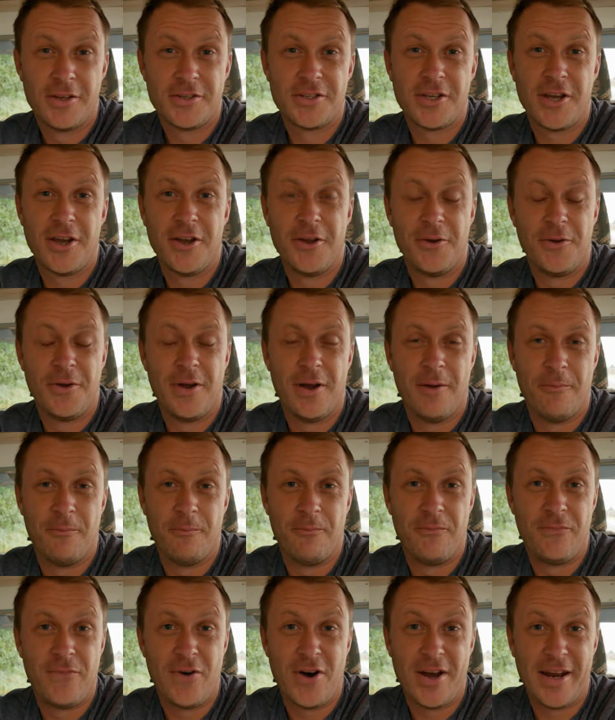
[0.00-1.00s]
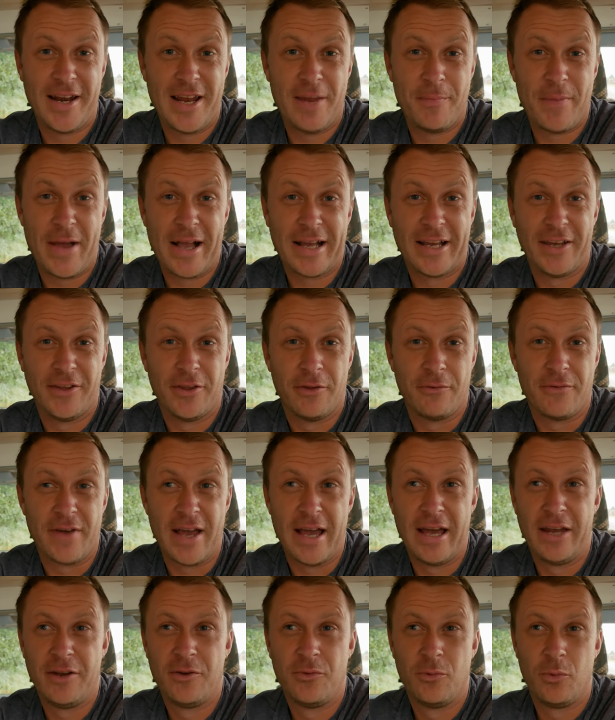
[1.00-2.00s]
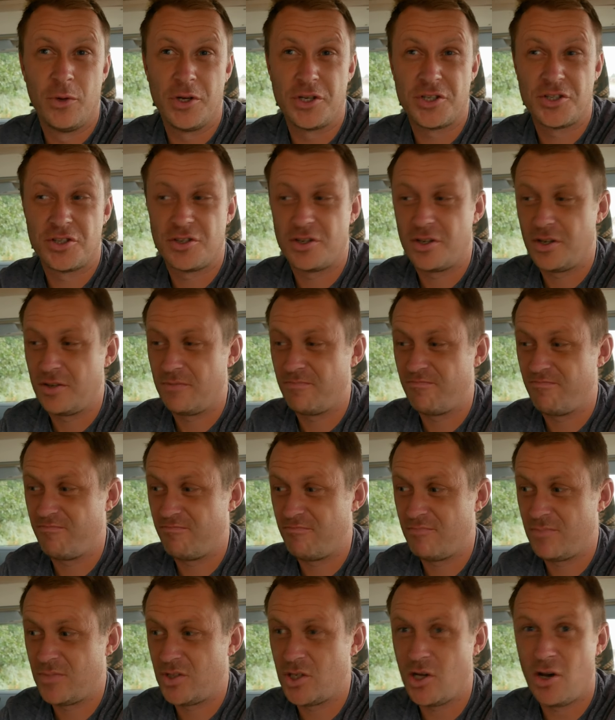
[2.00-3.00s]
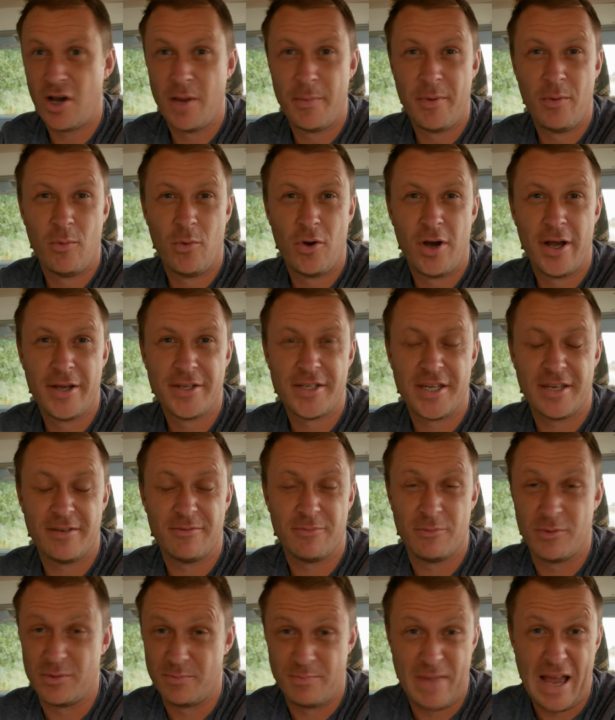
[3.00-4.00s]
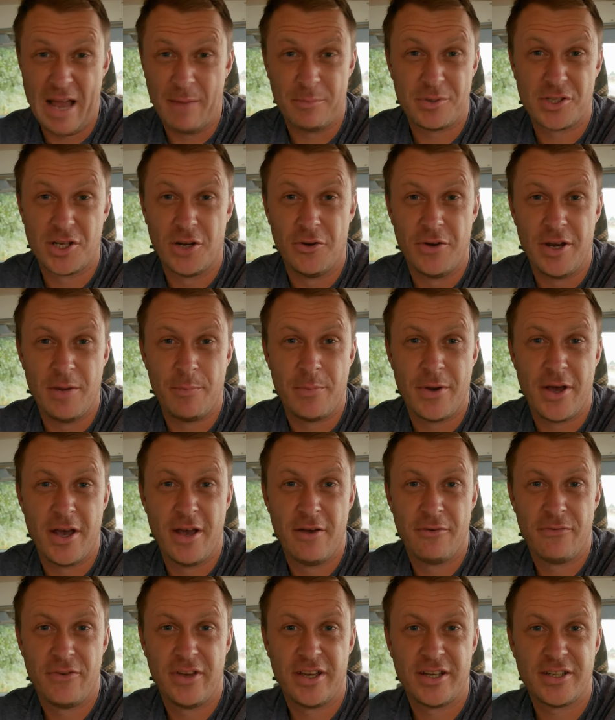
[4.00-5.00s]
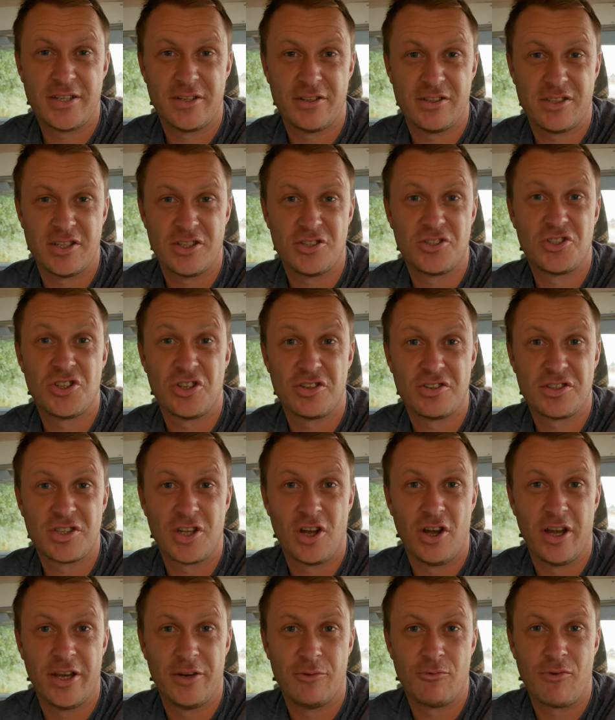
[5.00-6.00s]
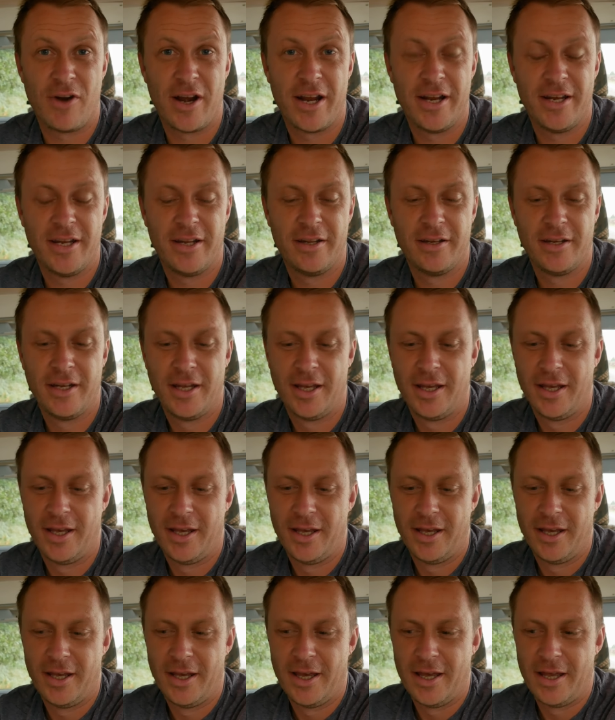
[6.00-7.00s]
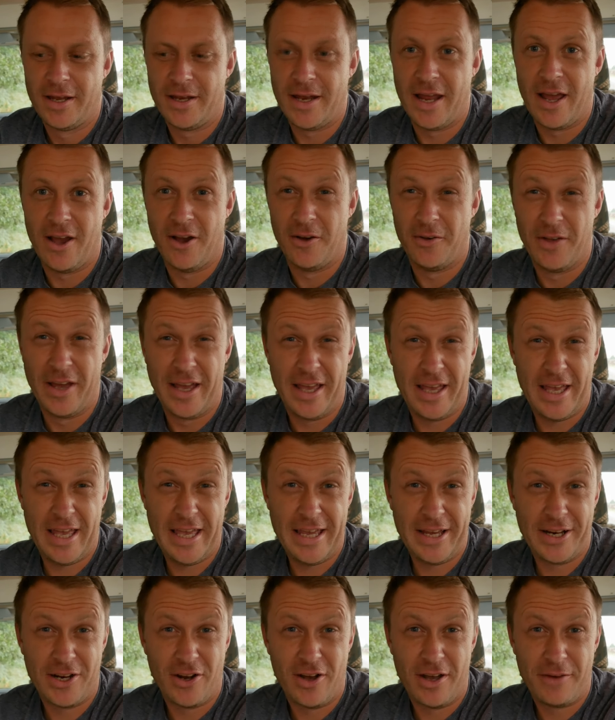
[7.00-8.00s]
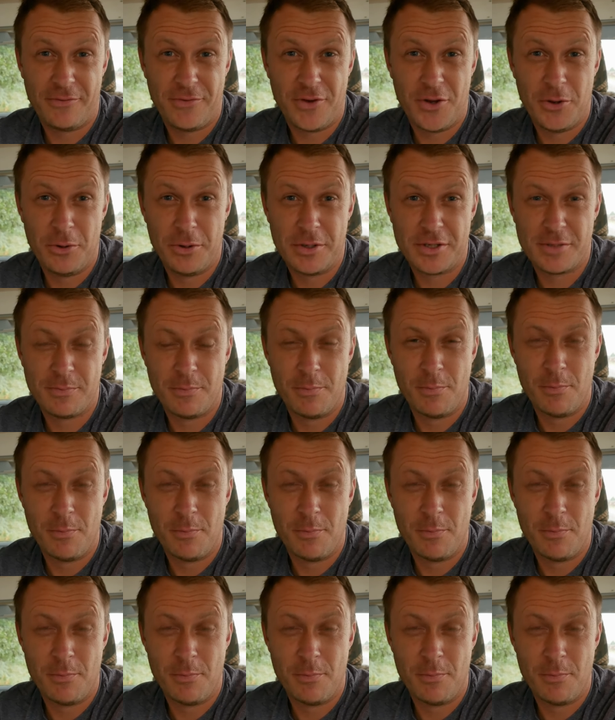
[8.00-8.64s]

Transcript: So I'm finally back at the van, which timing wise it was absolutely perfect, as it's just started raining. Now, eagle-eyed viewers